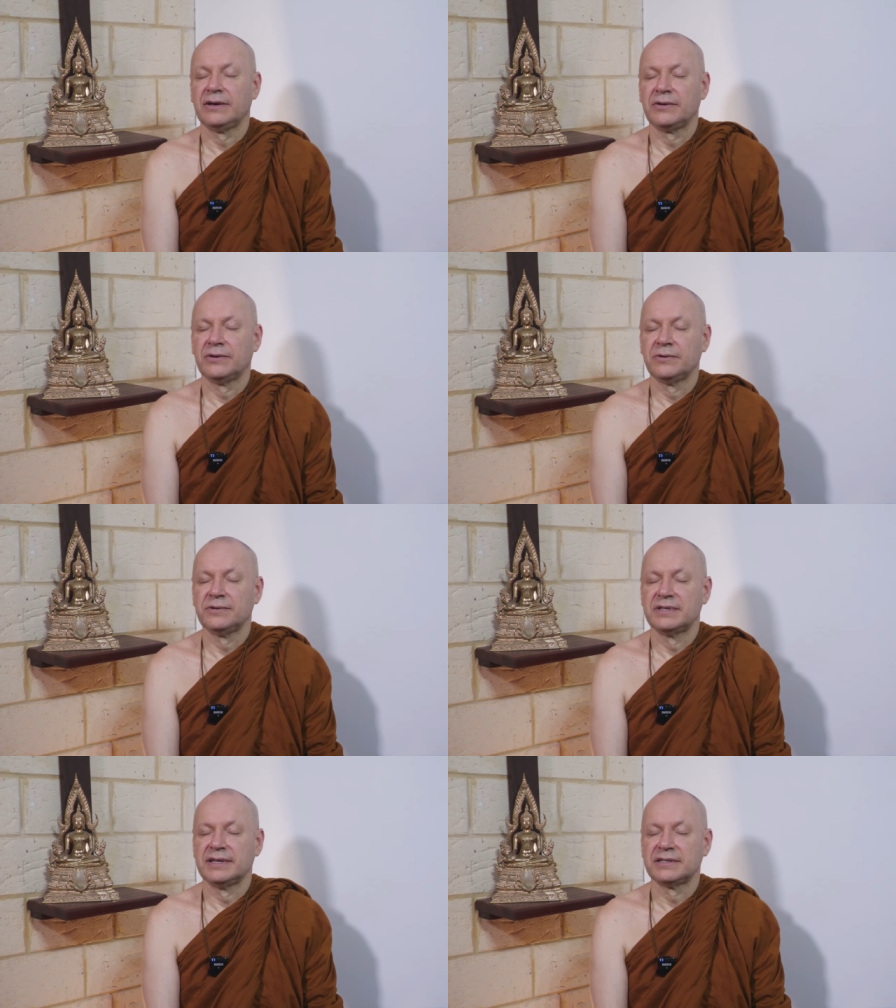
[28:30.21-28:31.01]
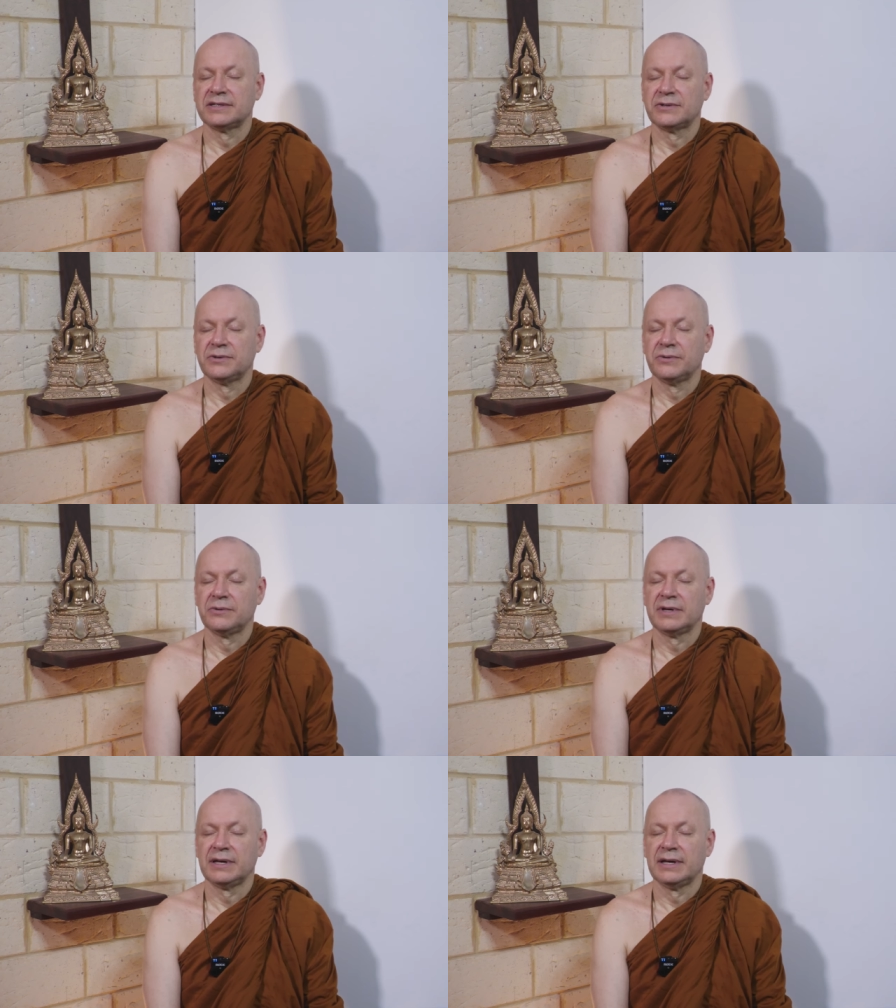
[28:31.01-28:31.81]
use these
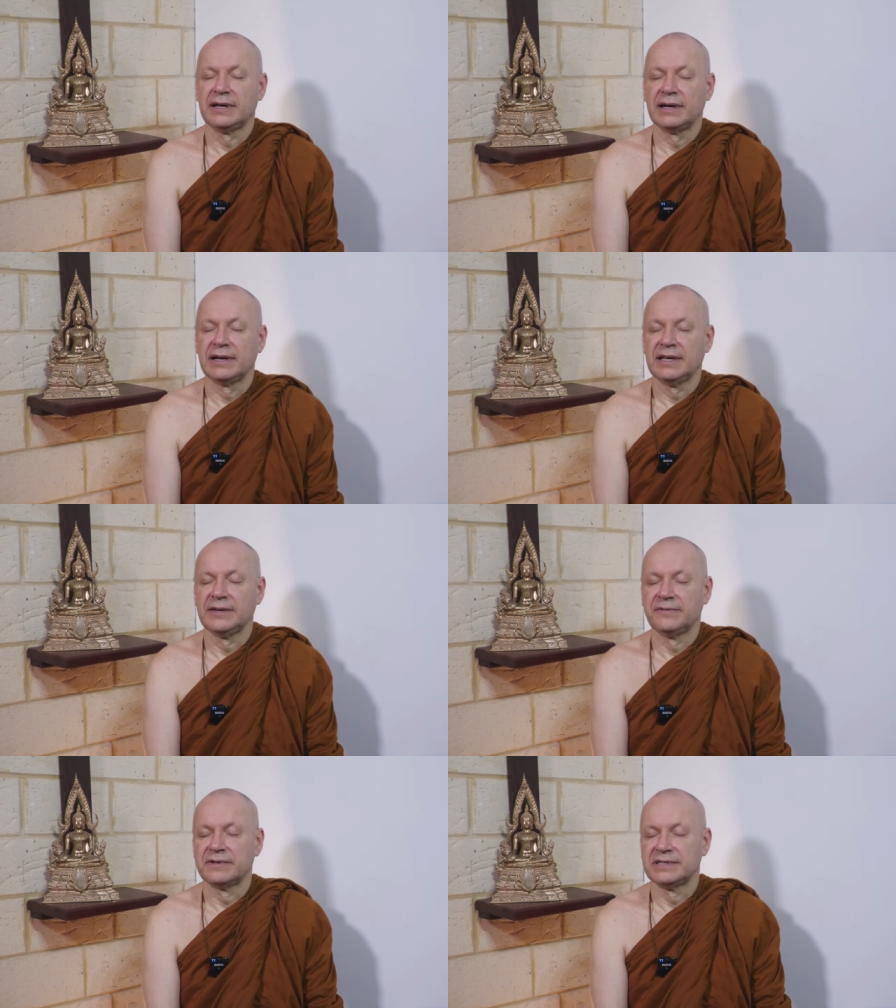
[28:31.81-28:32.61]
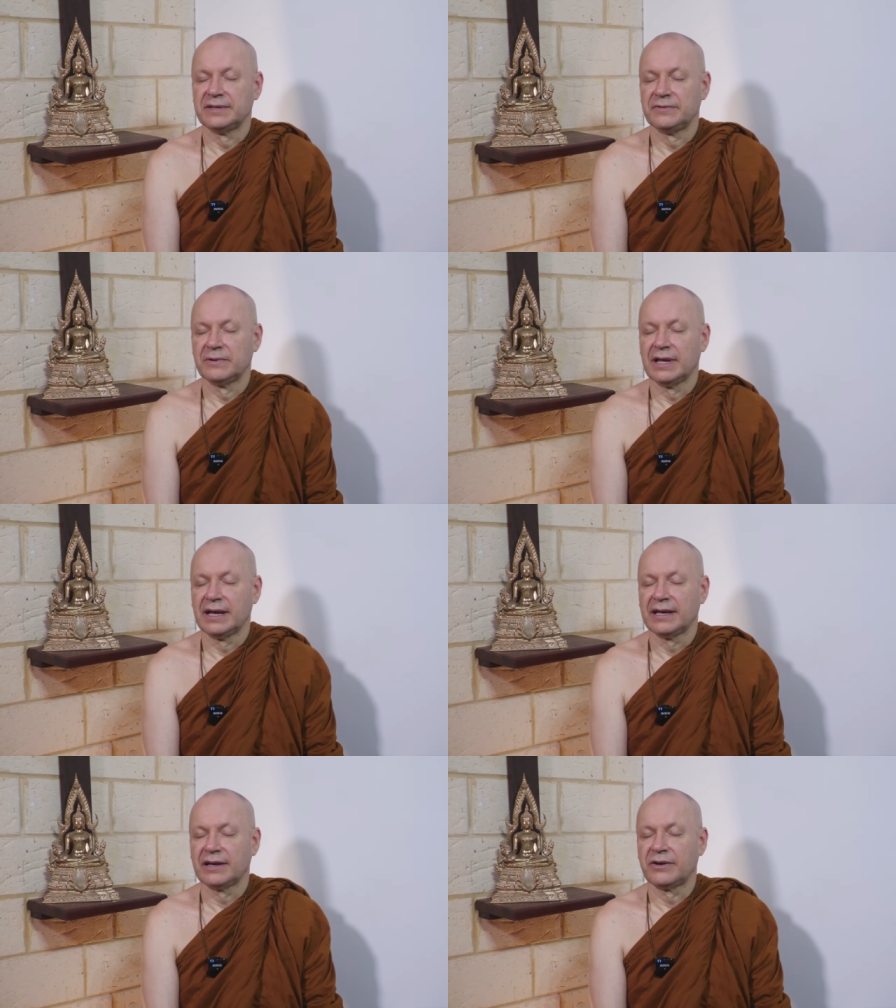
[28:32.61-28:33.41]
two levers, if you
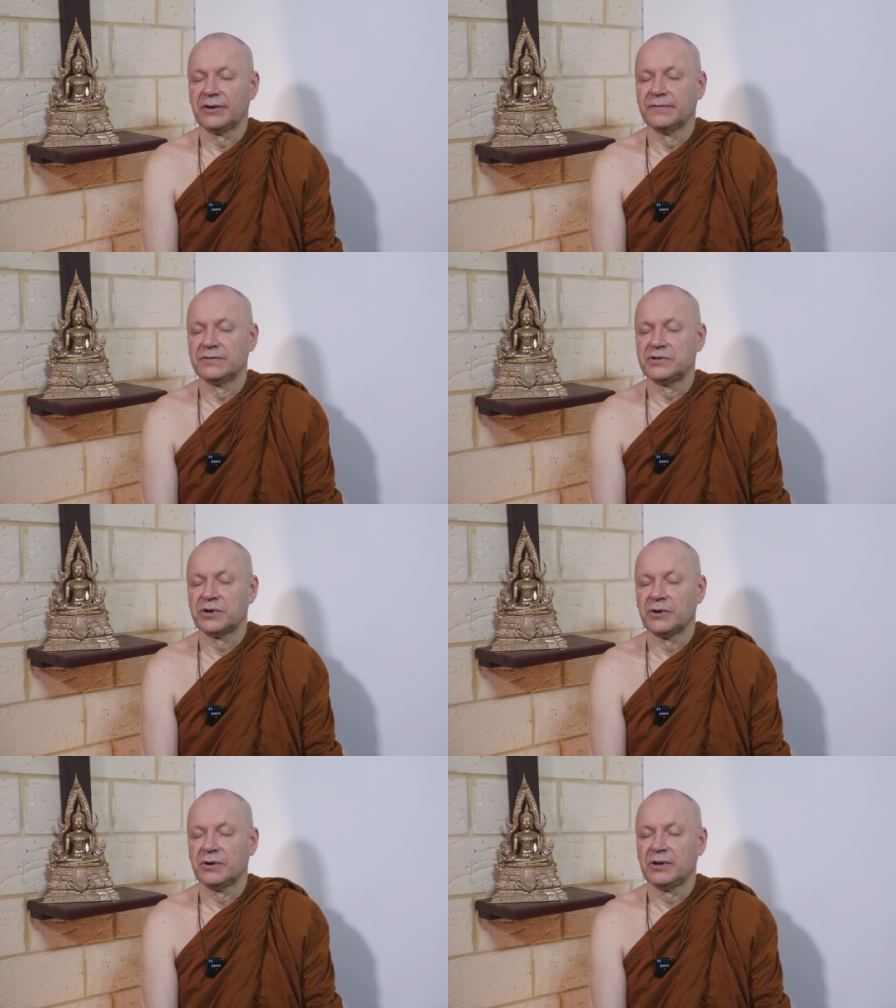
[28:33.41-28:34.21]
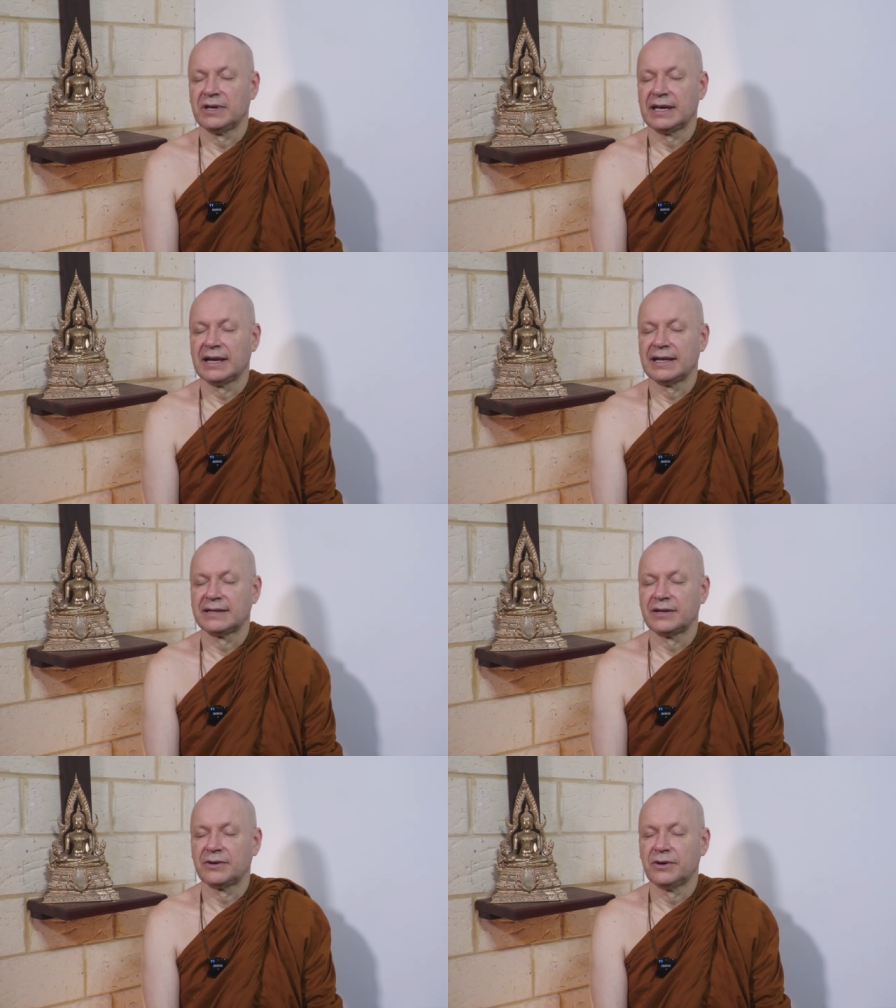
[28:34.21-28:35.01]
like, of joy and
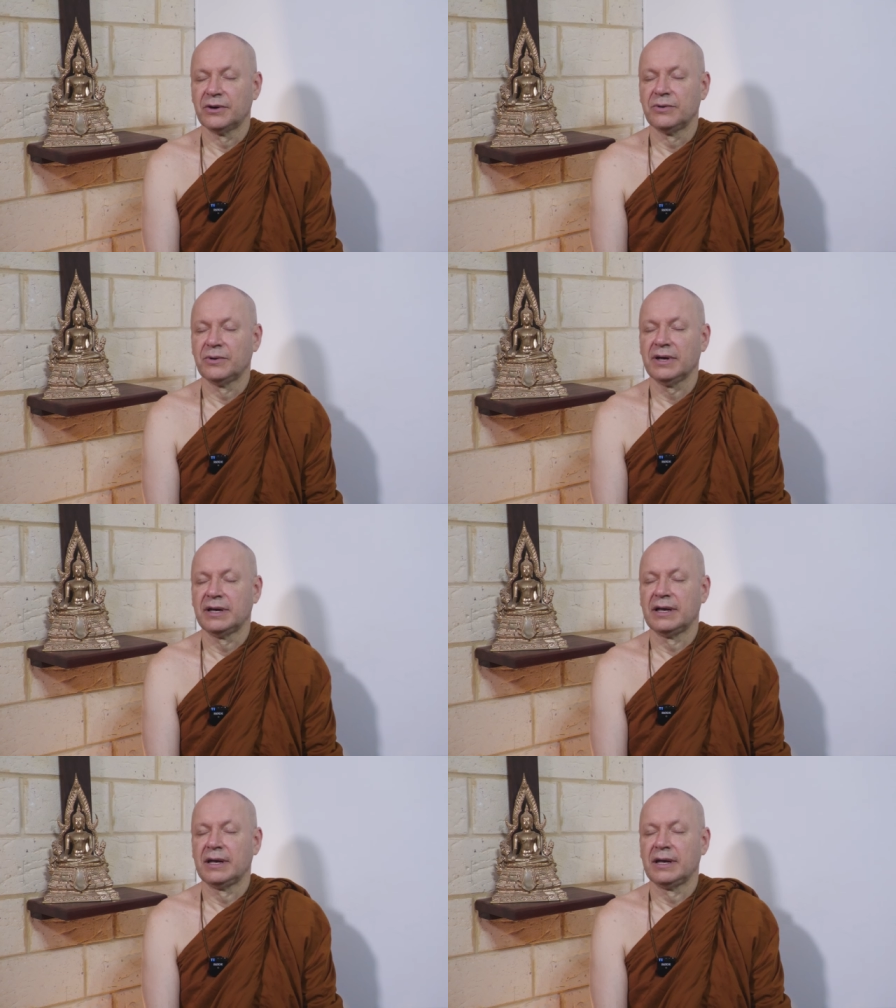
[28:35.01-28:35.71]
letting go, uh,